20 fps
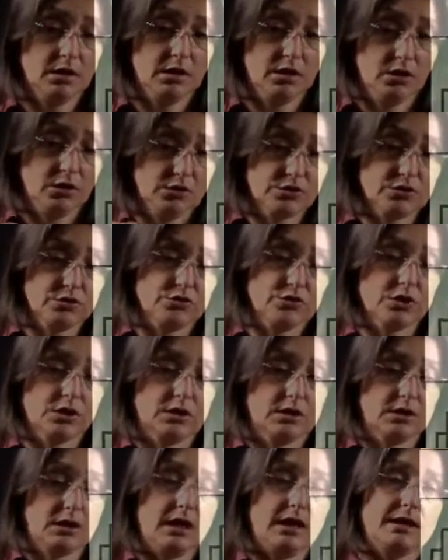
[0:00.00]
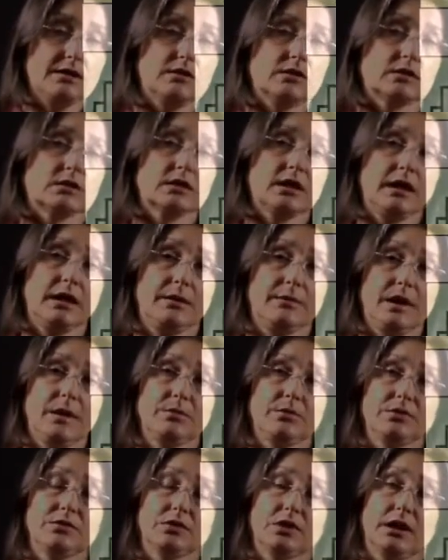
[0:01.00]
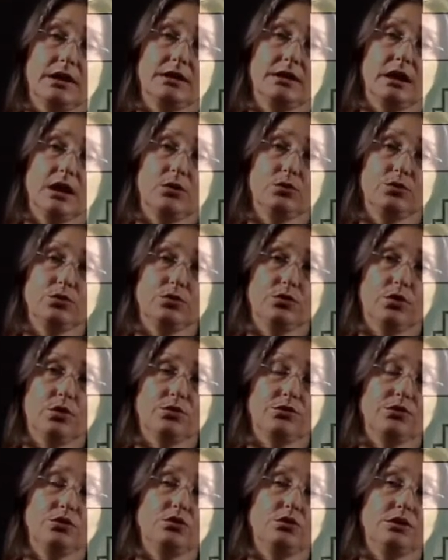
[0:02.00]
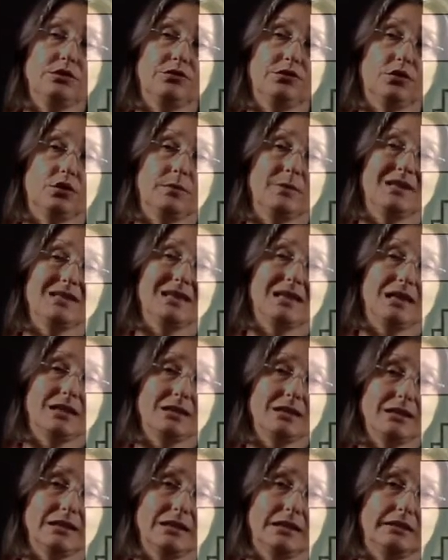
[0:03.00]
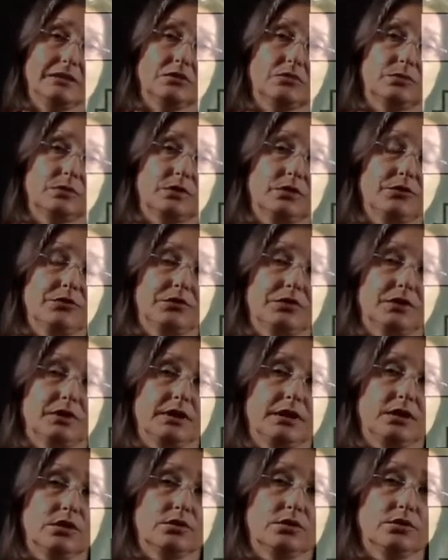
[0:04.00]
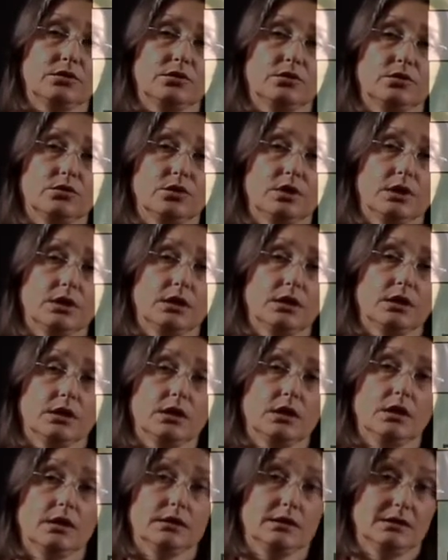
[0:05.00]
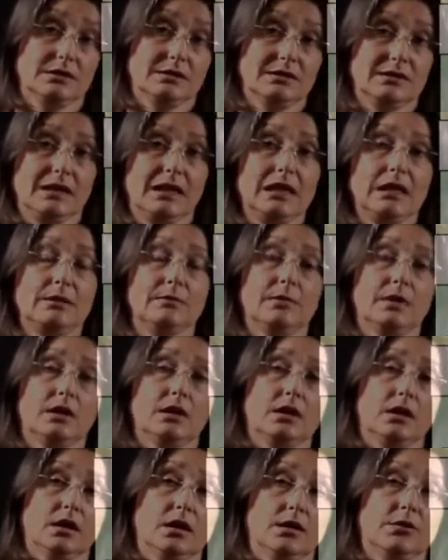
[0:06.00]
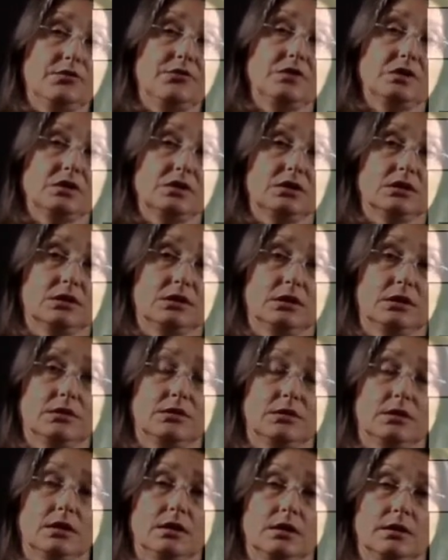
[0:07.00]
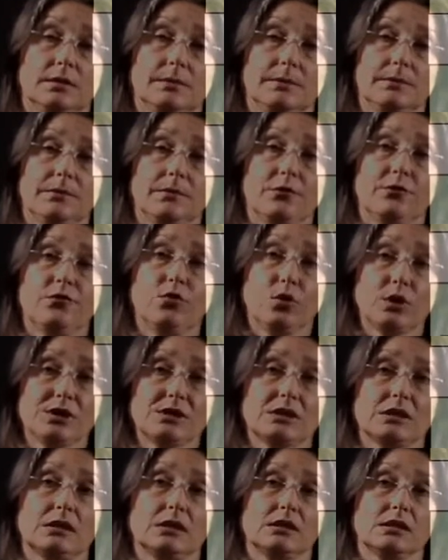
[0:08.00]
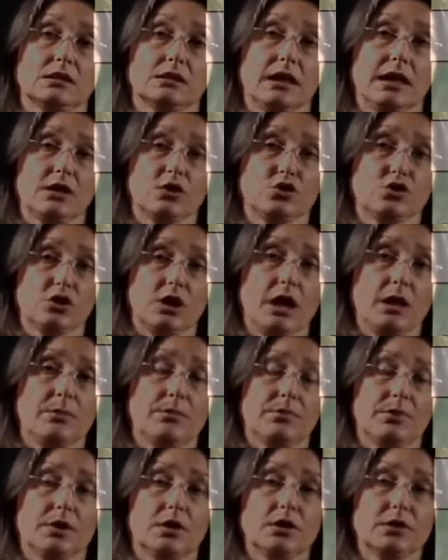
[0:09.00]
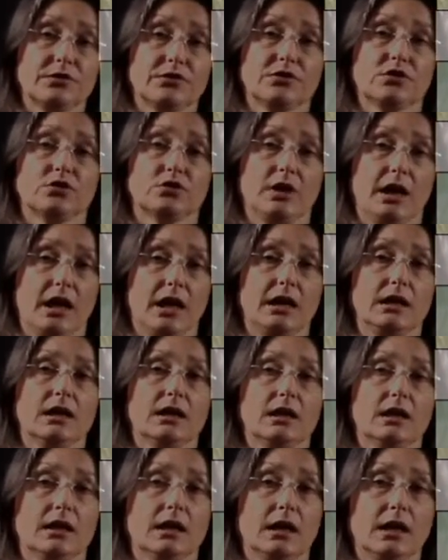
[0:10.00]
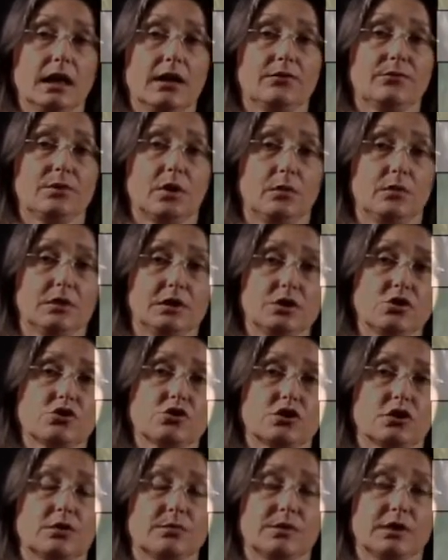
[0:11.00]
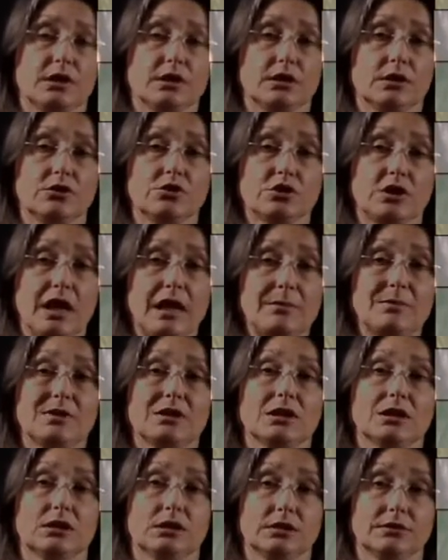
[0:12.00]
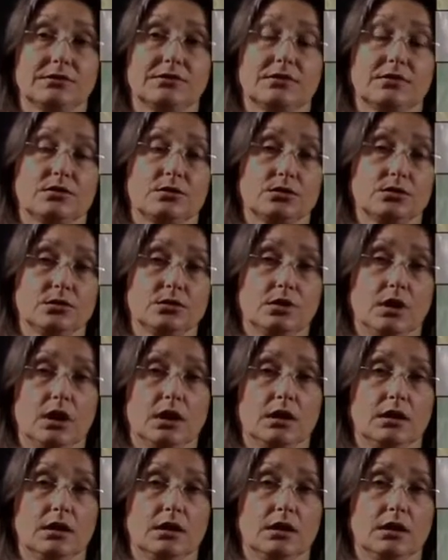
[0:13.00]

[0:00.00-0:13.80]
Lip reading: Also, Charles Lyell came up with the idea of uniformitarianism, referring to the same physical forces that shape Earth today have probably shaped Earth through